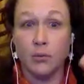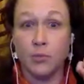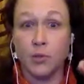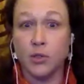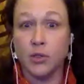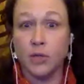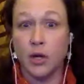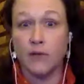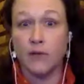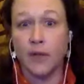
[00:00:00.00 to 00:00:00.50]

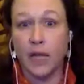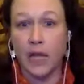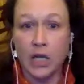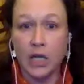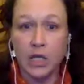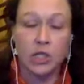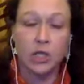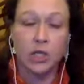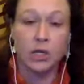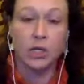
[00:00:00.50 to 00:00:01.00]

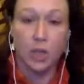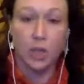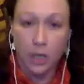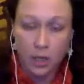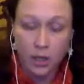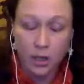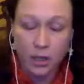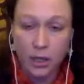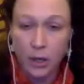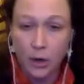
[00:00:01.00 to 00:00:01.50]
personification,
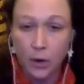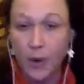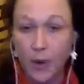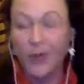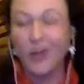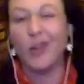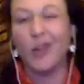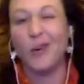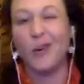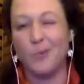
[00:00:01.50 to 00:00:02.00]
you know,
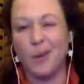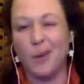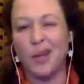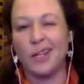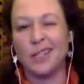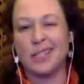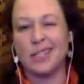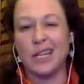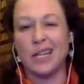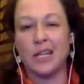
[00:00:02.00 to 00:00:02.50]
around other
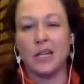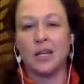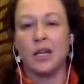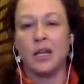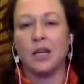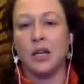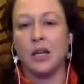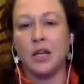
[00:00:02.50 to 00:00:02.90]
beings. Like,